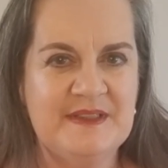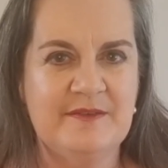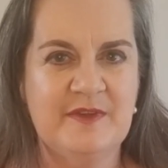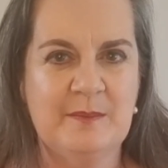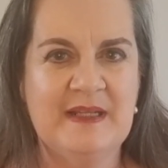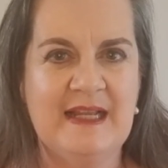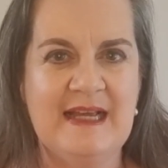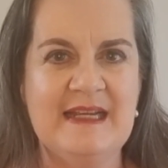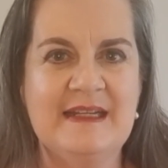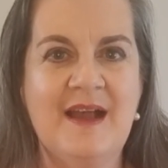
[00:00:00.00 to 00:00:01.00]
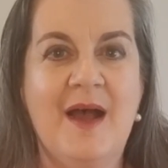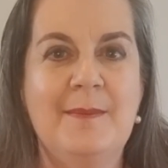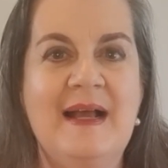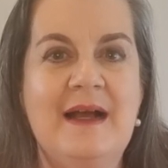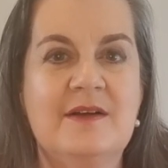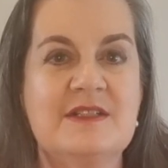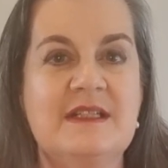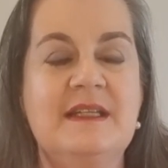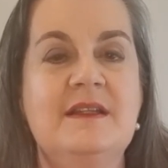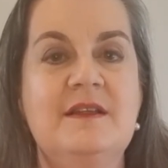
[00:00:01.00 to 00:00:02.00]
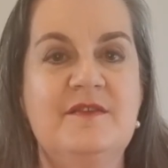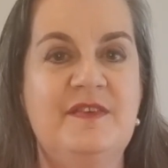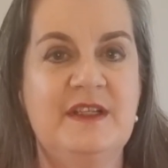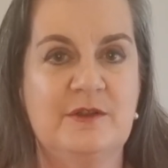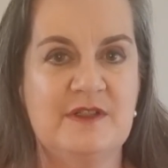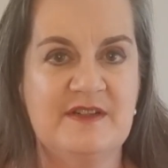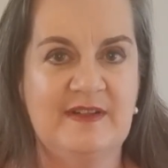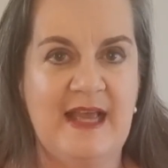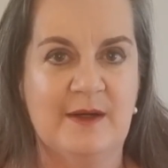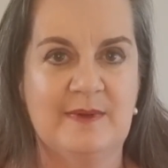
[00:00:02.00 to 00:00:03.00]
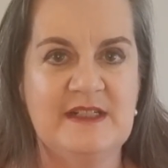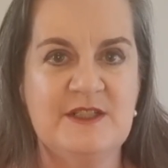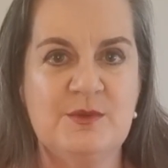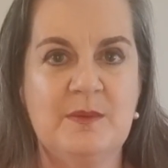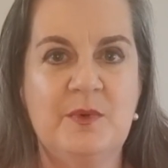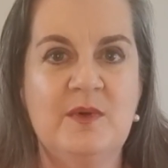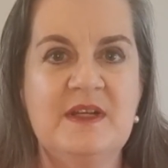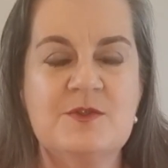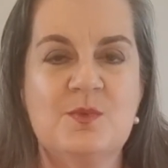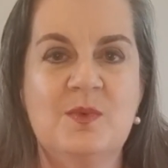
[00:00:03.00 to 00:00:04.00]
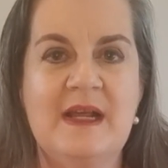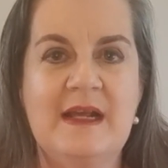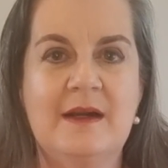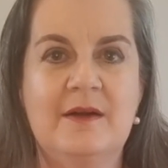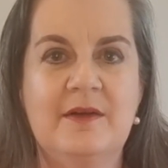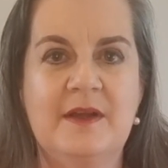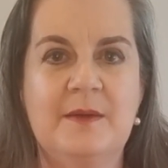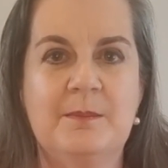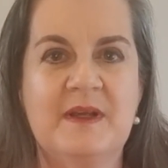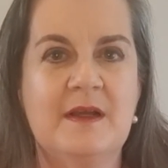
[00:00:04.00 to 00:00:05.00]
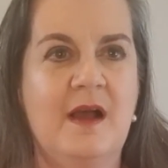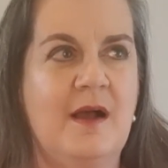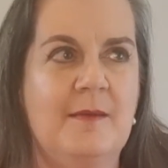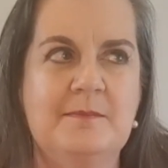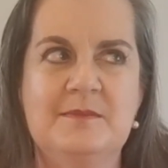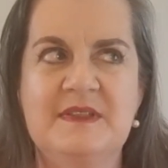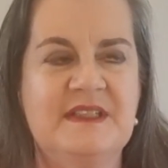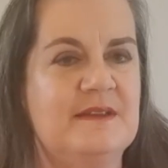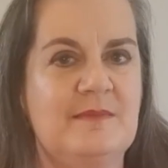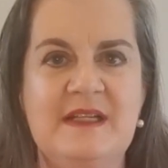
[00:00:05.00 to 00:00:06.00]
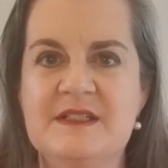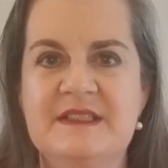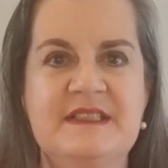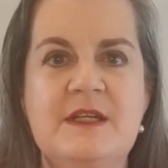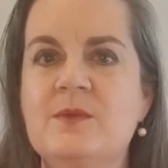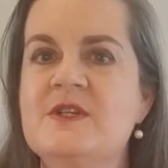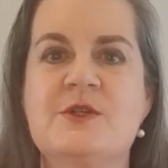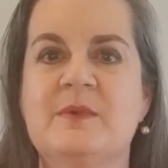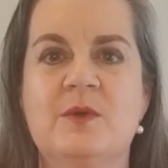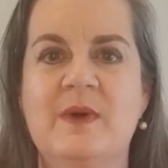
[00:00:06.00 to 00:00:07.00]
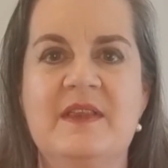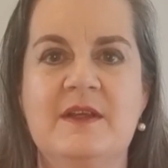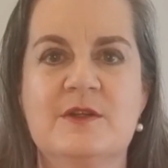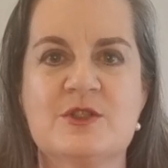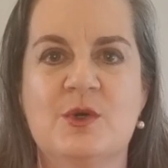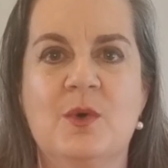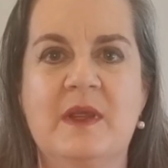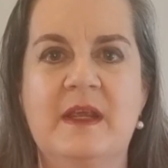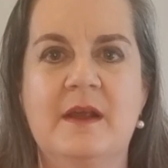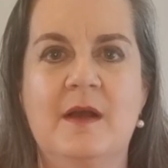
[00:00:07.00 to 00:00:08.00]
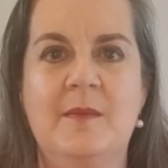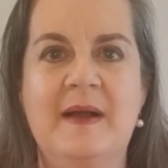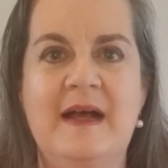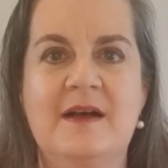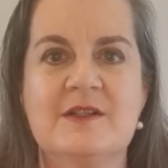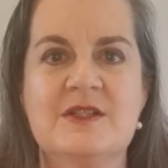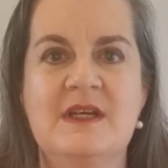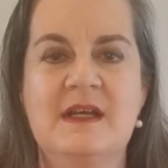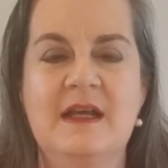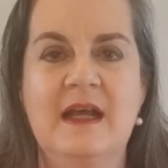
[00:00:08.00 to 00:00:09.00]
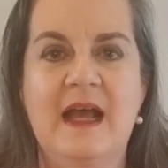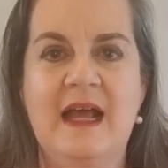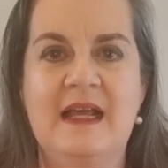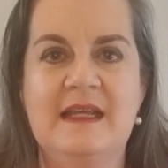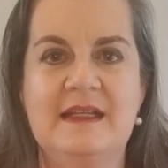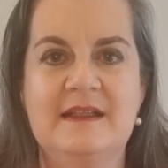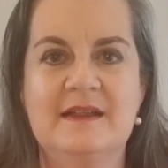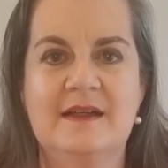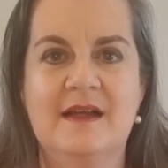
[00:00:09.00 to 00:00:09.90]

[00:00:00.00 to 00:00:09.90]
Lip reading: of the play come out in the figurative language to a point where it becomes indistinguishable whether you're talking about an